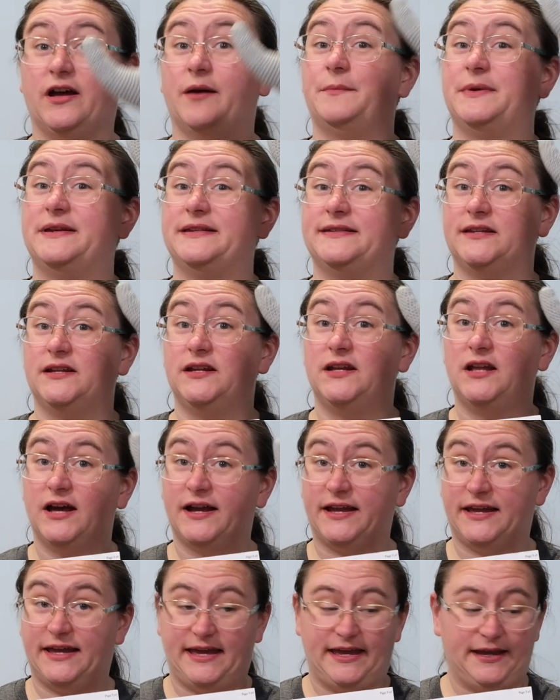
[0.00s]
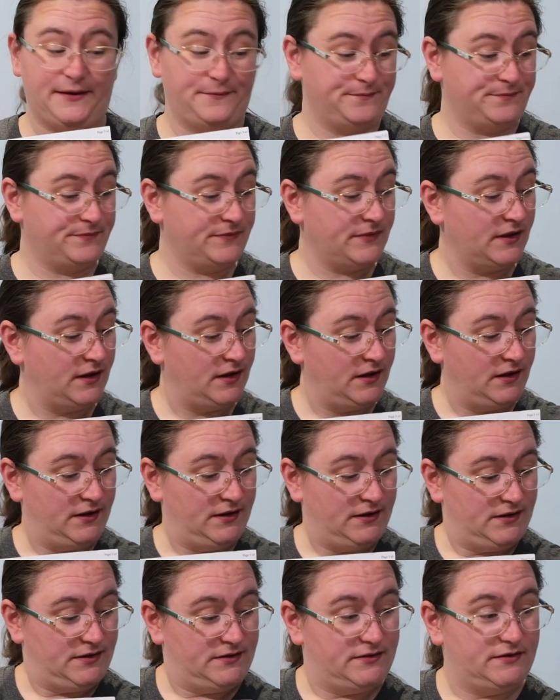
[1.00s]
up is lucky.
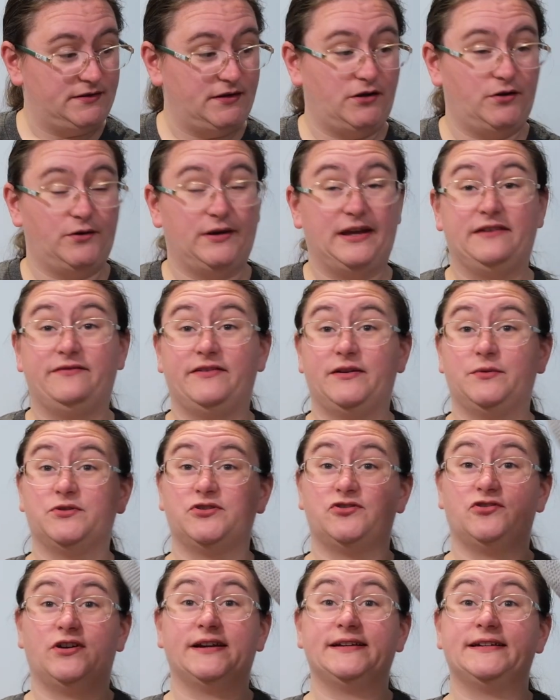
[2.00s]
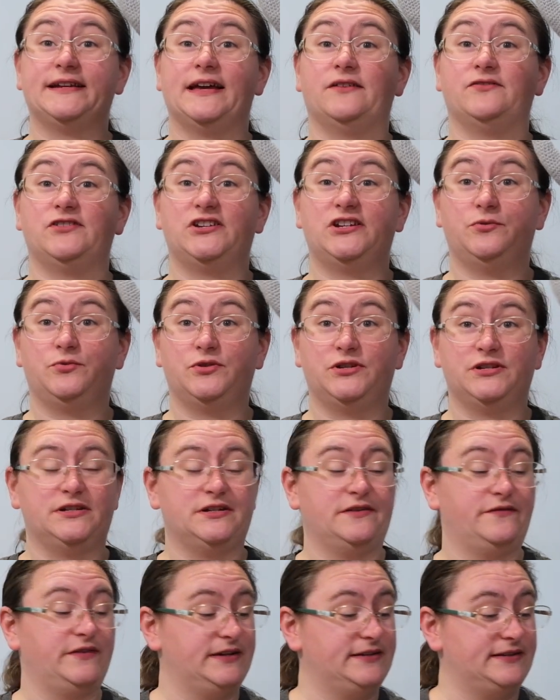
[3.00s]
So if it was trunk down, she wouldn't
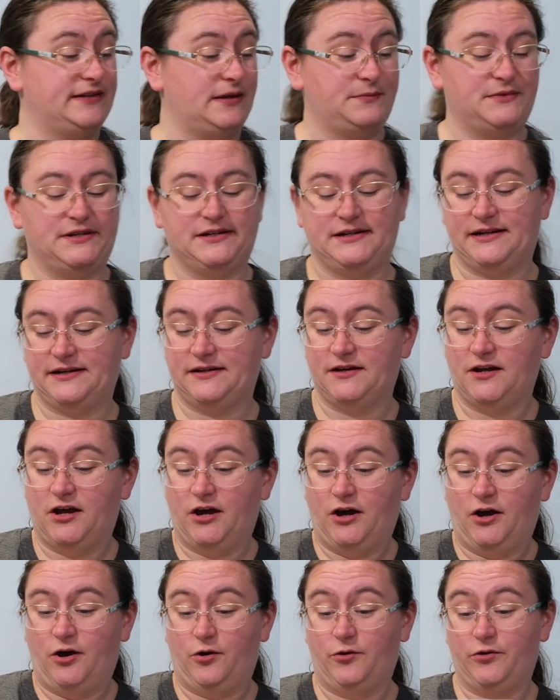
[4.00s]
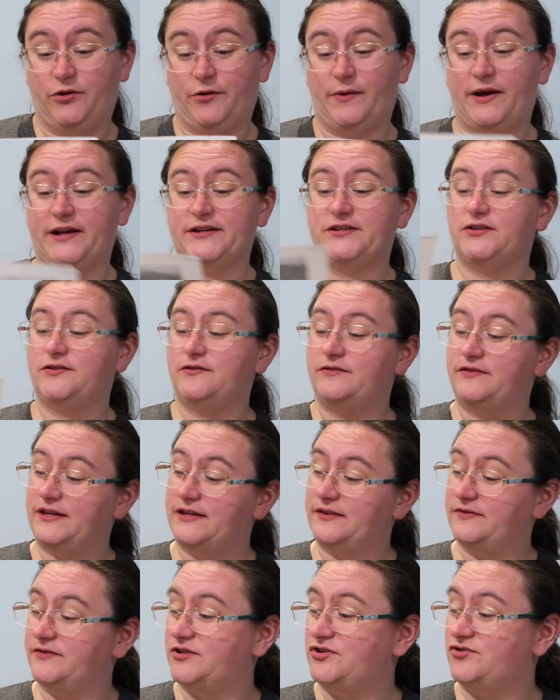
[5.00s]
have accepted it. Although I do
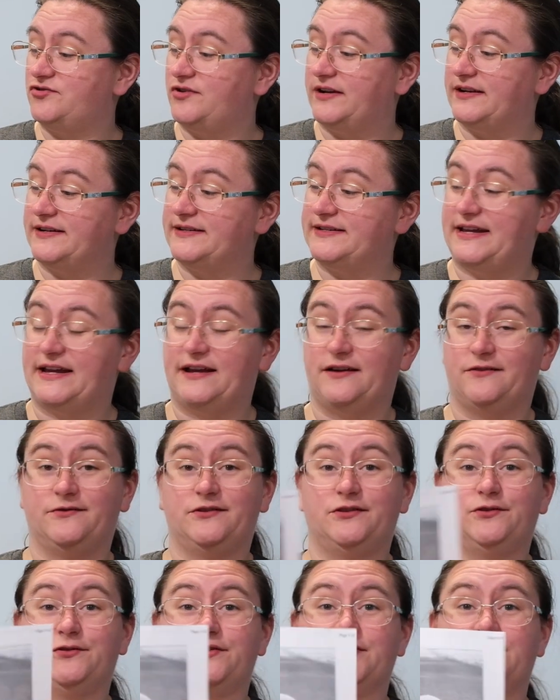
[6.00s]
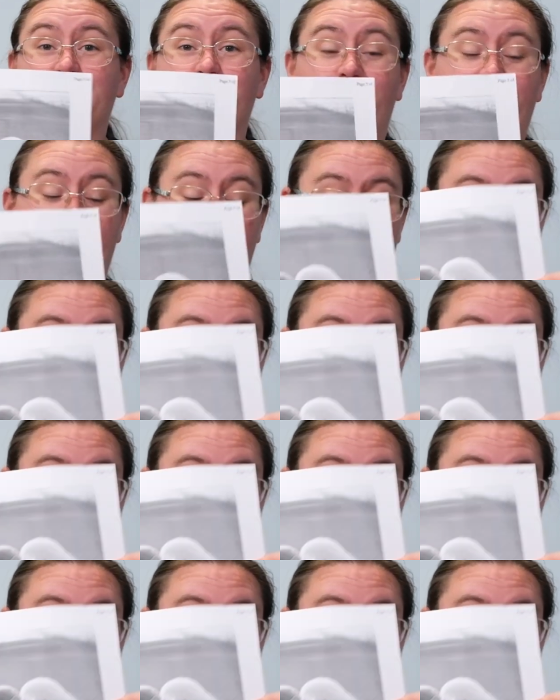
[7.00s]
think the trunk down looks quite